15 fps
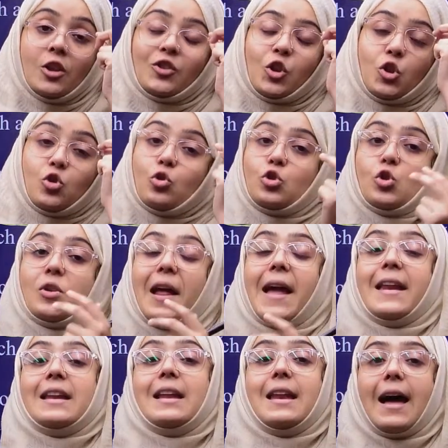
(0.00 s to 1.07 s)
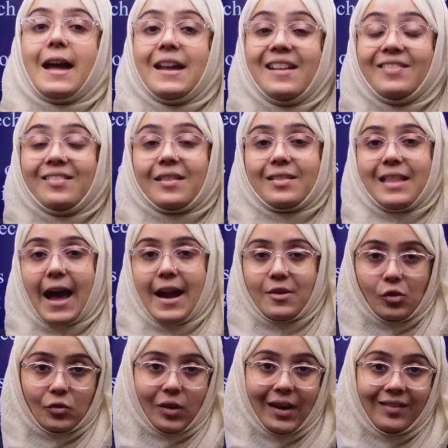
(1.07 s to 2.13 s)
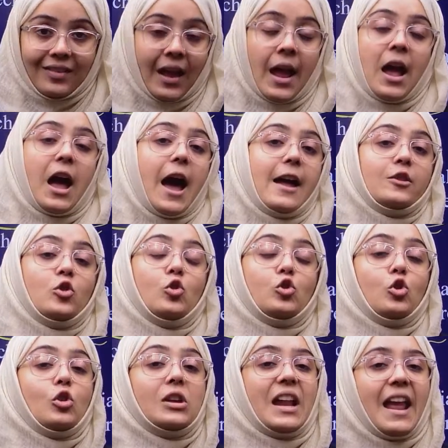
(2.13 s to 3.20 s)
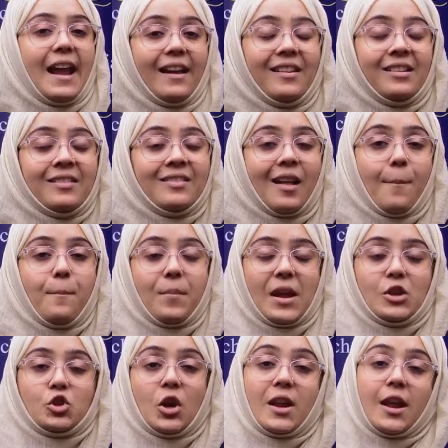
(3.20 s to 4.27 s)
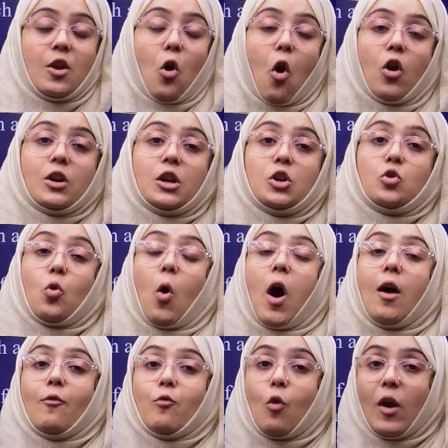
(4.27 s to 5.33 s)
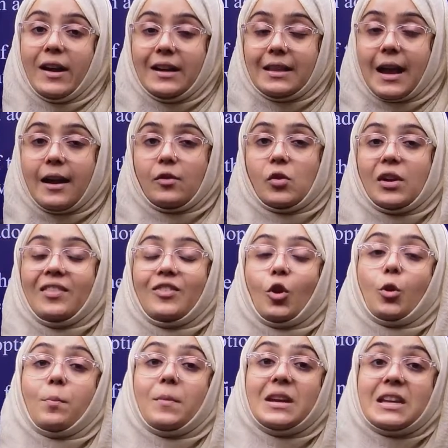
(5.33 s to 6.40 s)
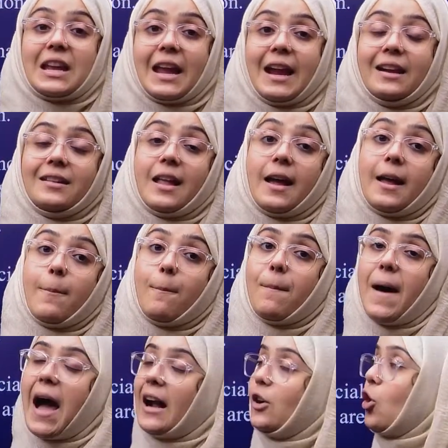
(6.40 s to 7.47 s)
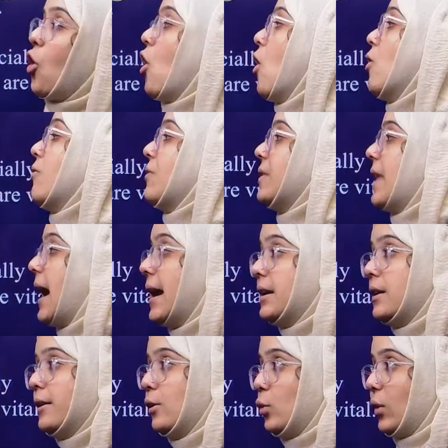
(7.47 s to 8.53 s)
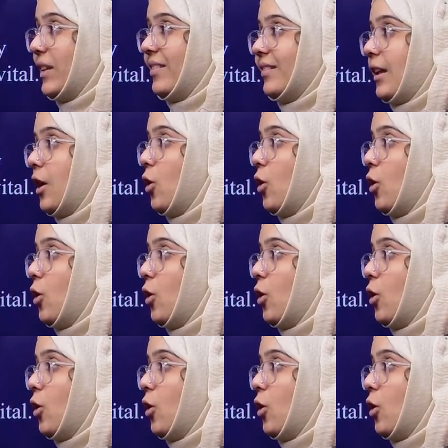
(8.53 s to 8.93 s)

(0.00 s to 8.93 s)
So you should analyze that risk and you should take some measure in order to avoid that risk or mitigate the impact of that risk.